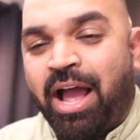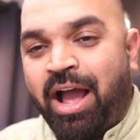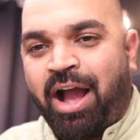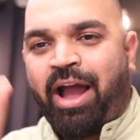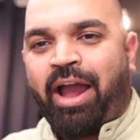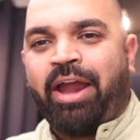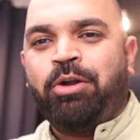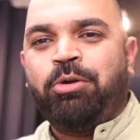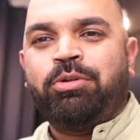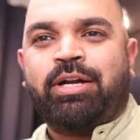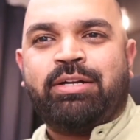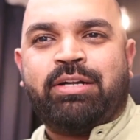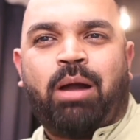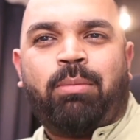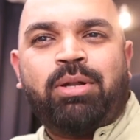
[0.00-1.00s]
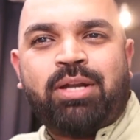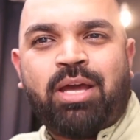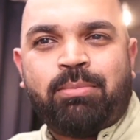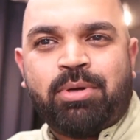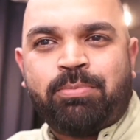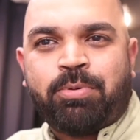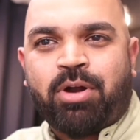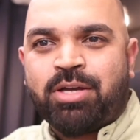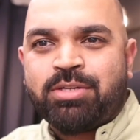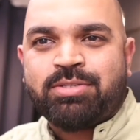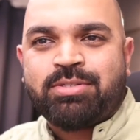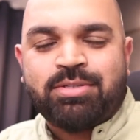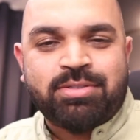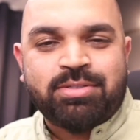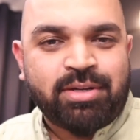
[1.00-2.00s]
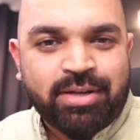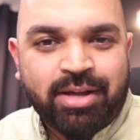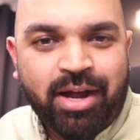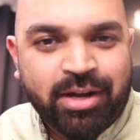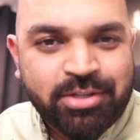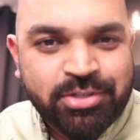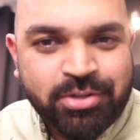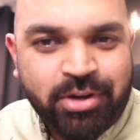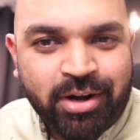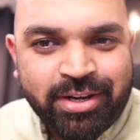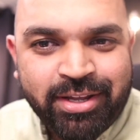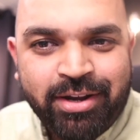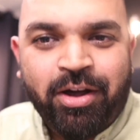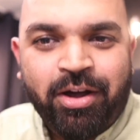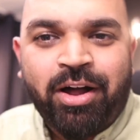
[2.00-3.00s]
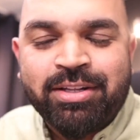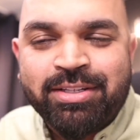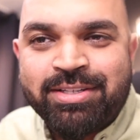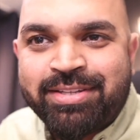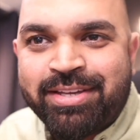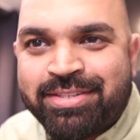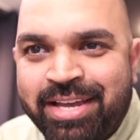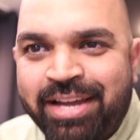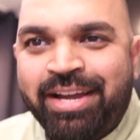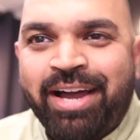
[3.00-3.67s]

I do the double diamond process and card sorting and all these things.